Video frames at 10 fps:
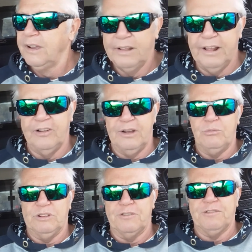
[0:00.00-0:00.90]
And they're
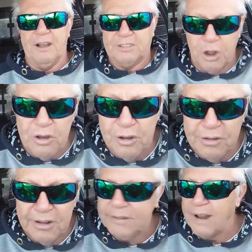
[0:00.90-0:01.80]
like, what the fuck,
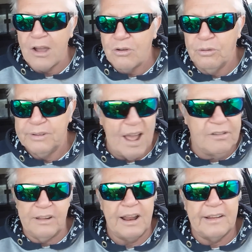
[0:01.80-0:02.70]
dude? No,
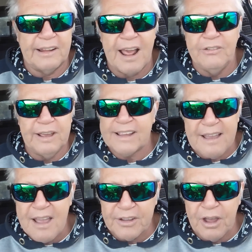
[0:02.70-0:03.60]
you
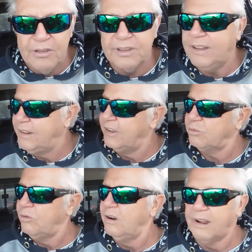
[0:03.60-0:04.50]
can't go there. And he goes,
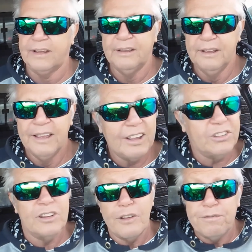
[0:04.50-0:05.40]
why?
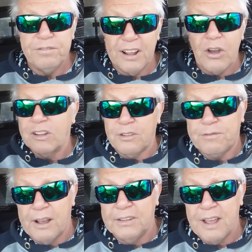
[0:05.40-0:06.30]
Because that guy's a
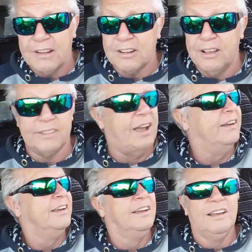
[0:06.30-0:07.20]
fucking tax collector.
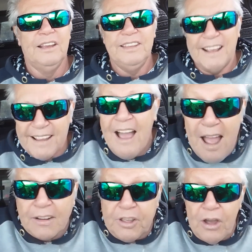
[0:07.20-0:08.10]
You
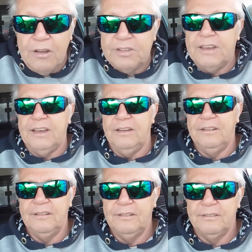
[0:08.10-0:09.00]
can't go there,
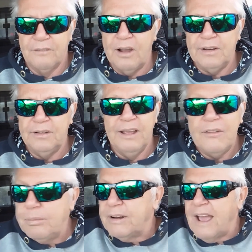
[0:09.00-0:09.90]
right?
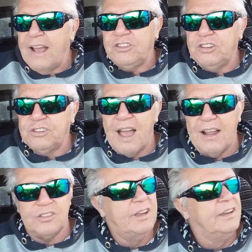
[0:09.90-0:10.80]
Everybody hates his
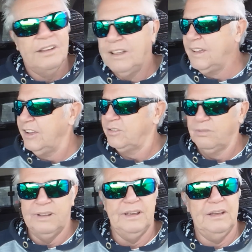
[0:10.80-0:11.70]
guts. And he goes,
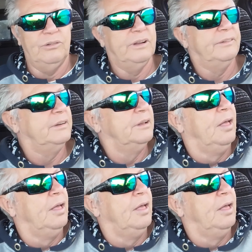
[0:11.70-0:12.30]
man, whatever.